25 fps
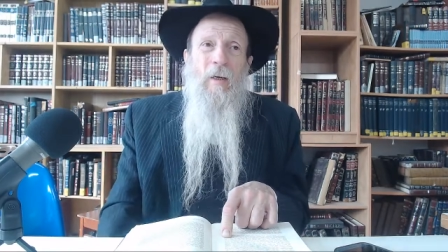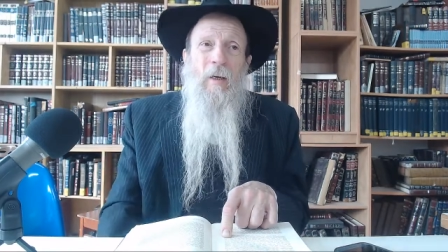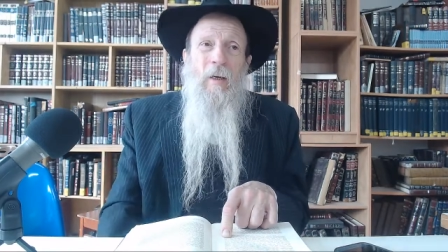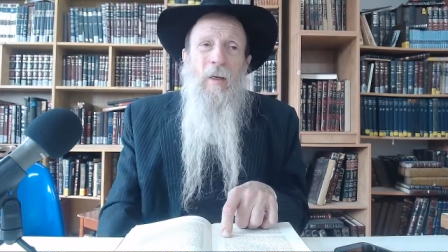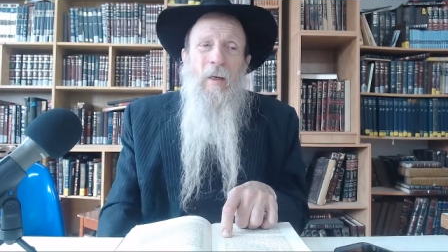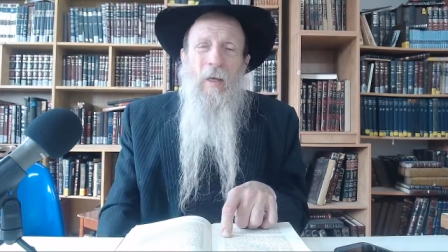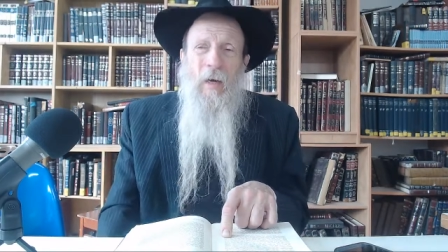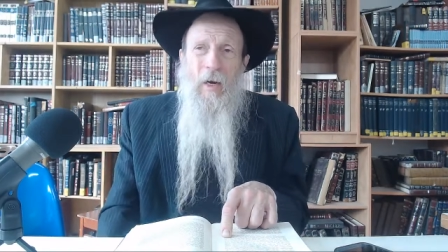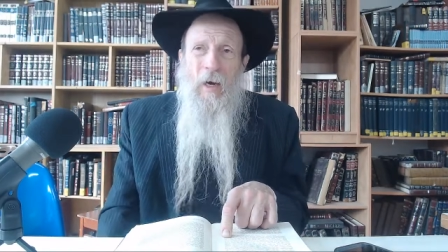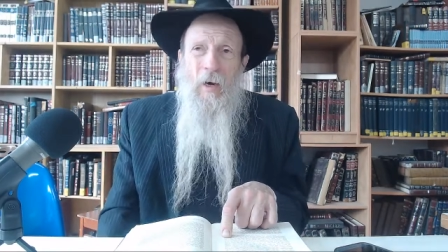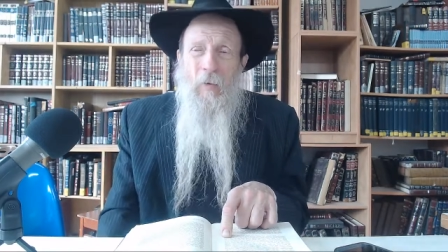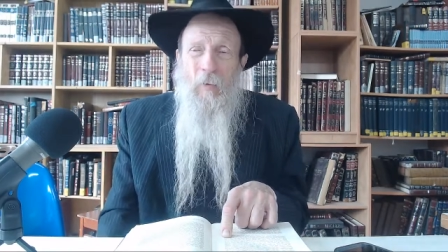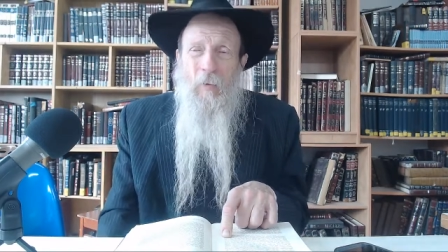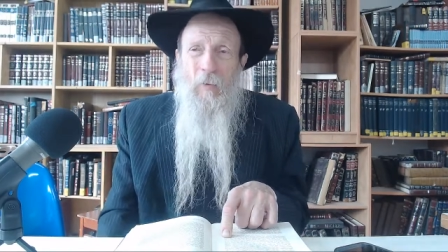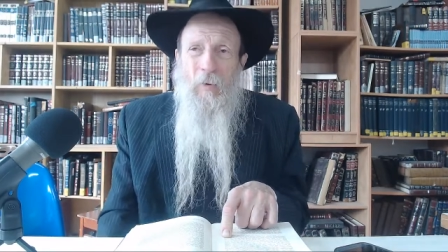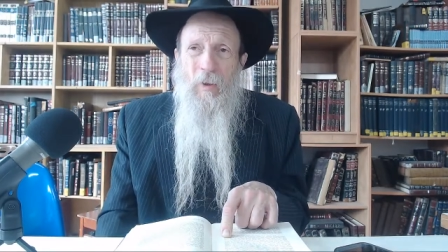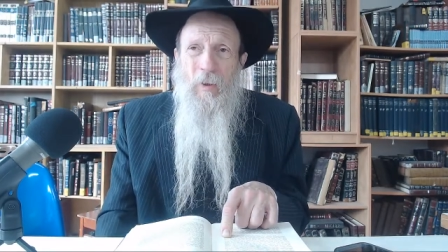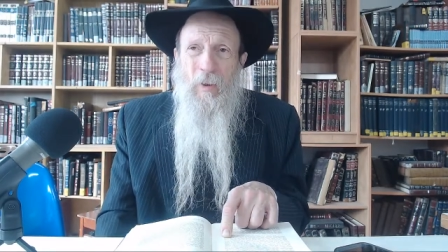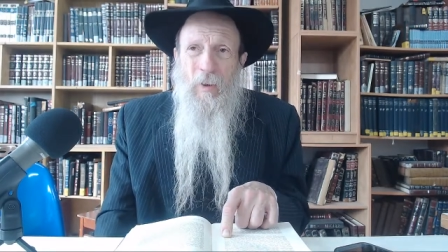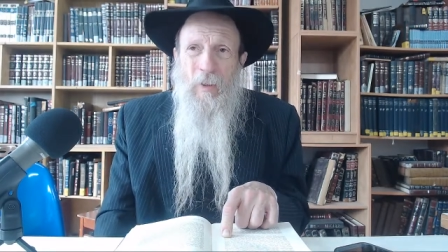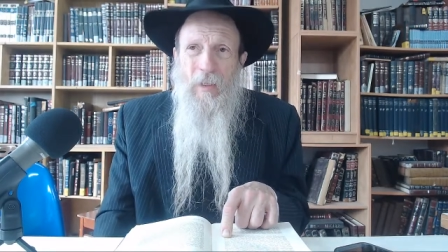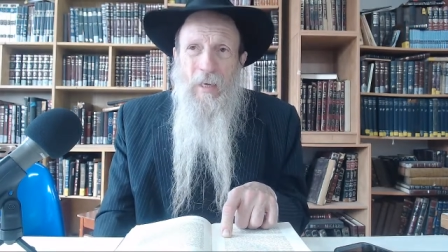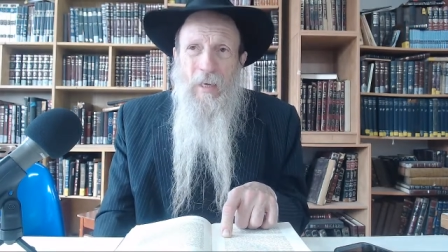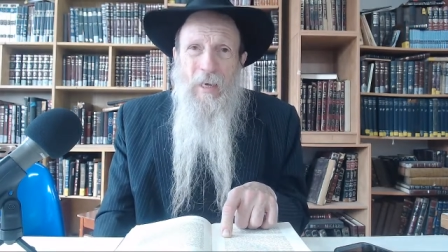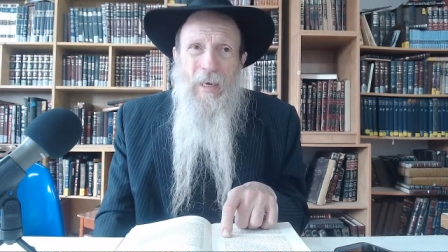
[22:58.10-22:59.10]
are
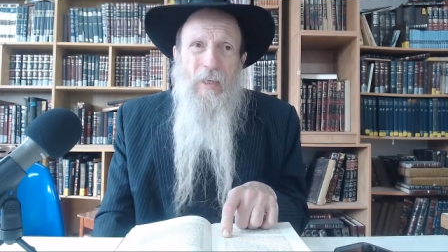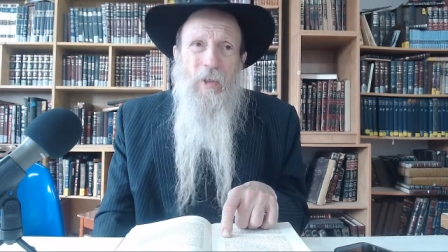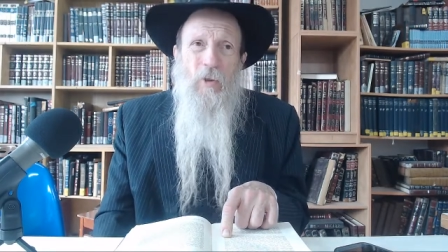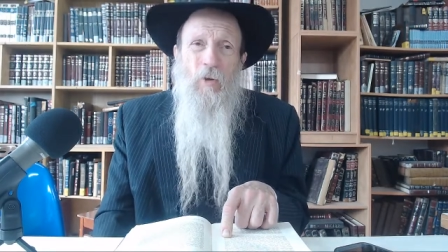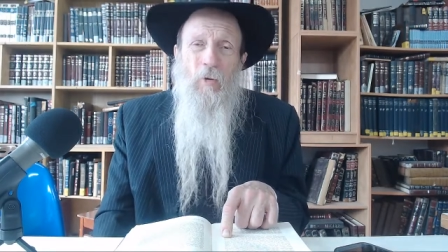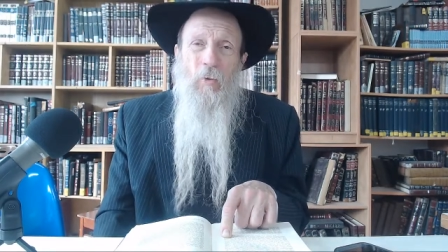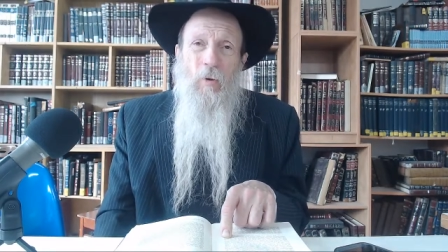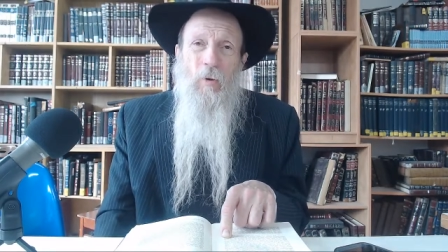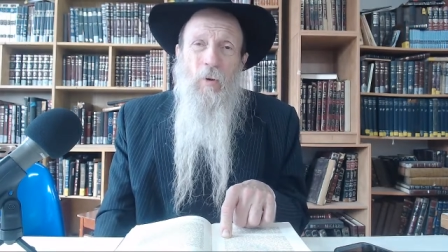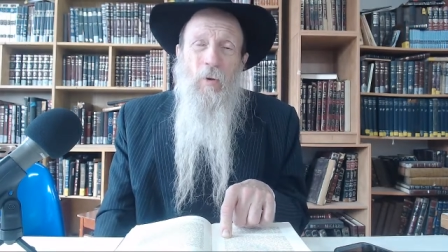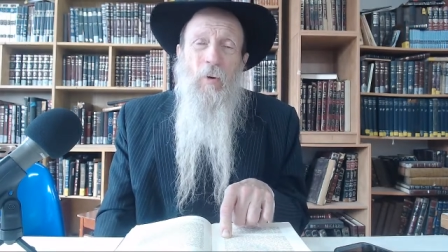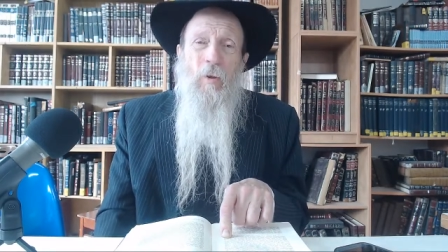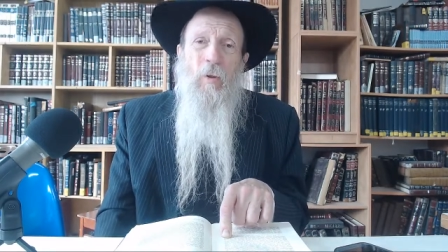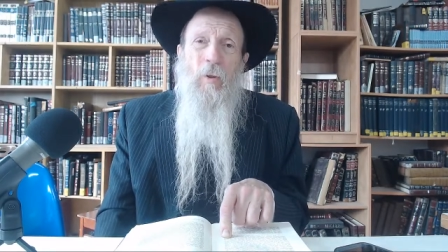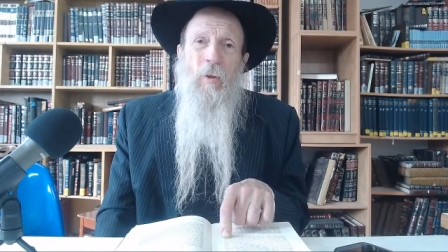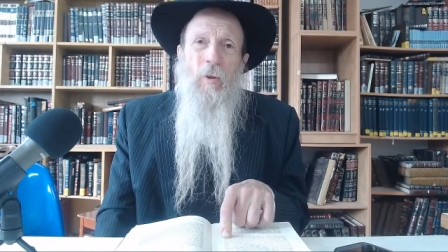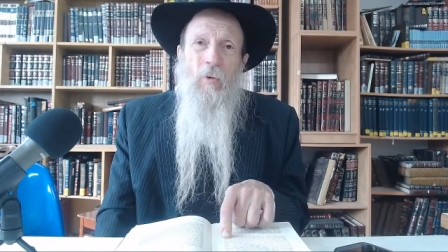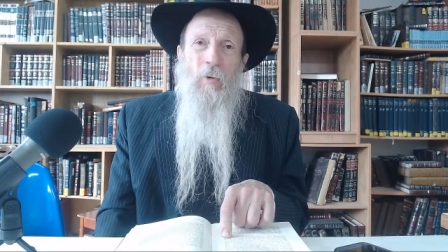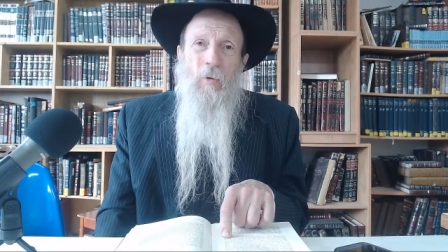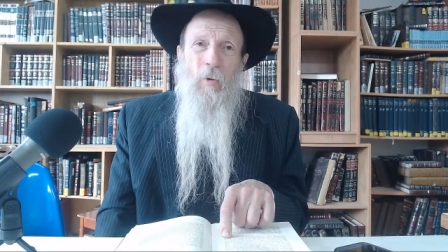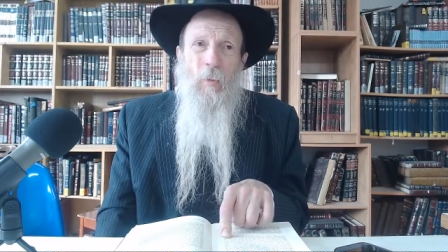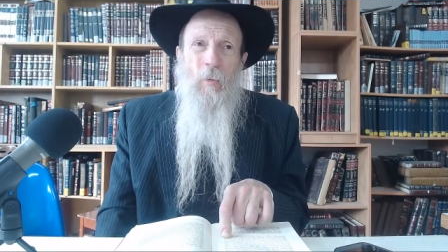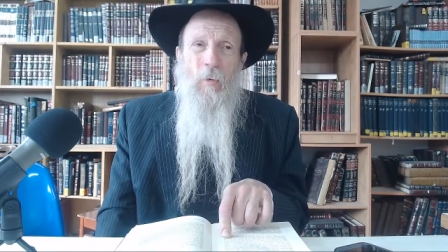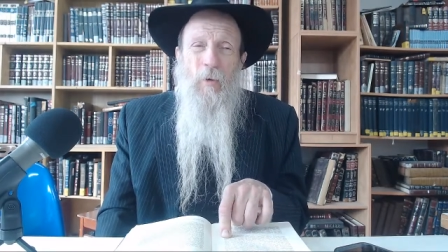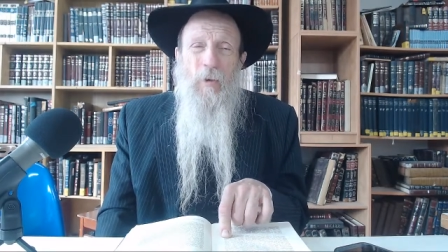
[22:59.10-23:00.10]
really natural.
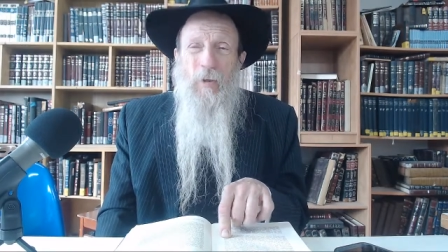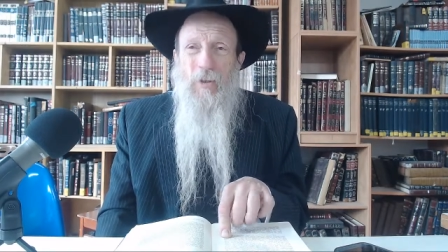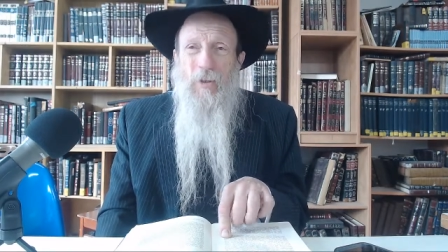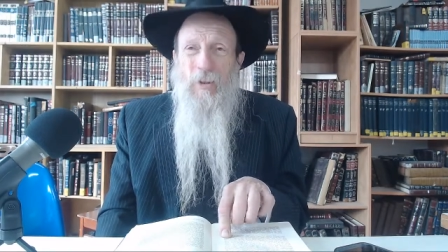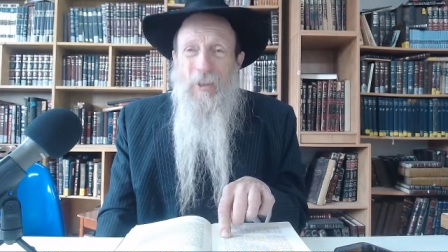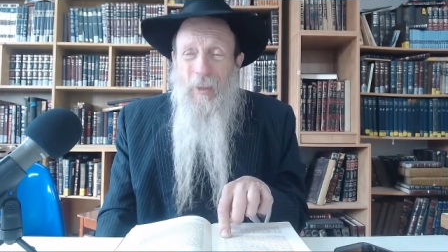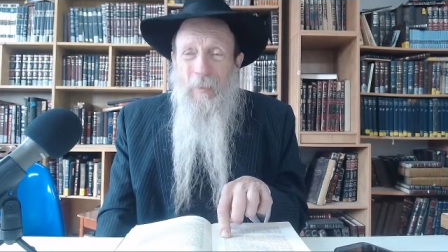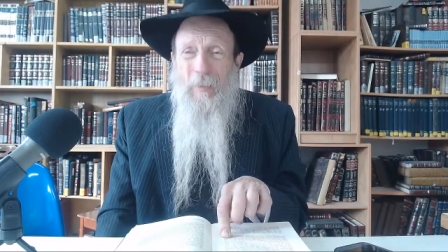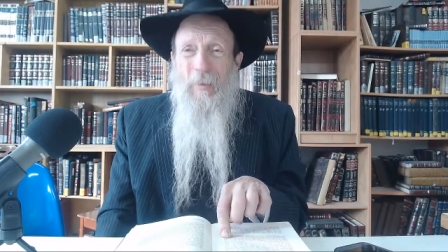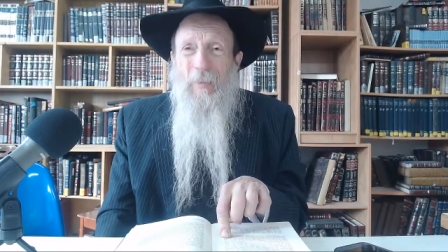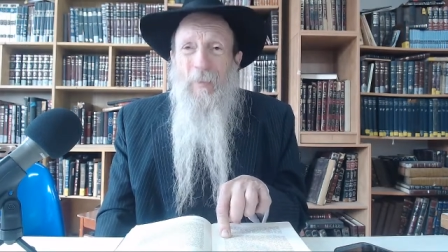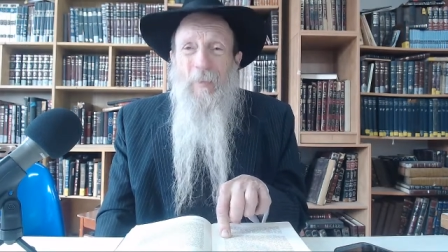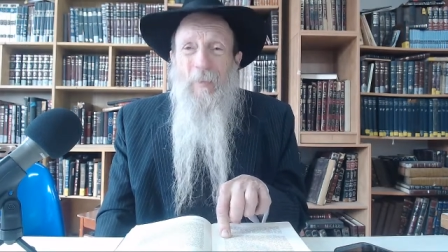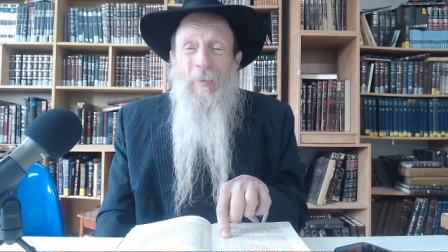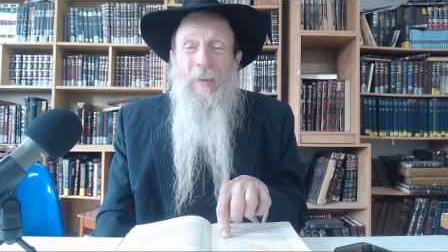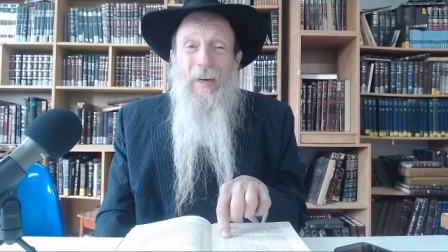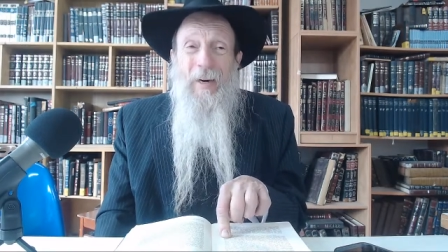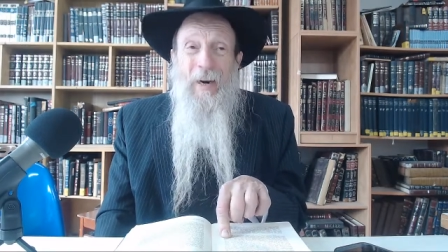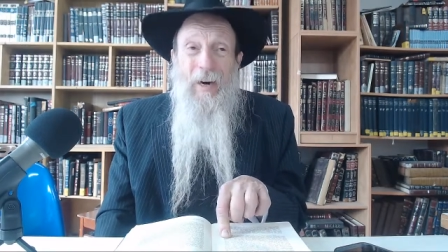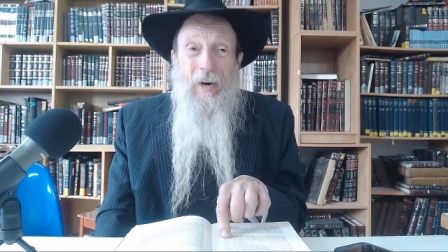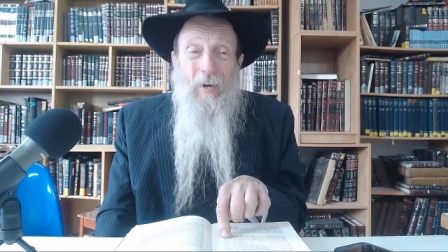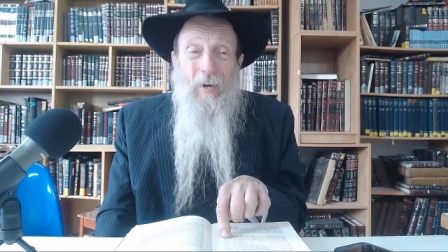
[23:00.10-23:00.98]
To, there's some of them that are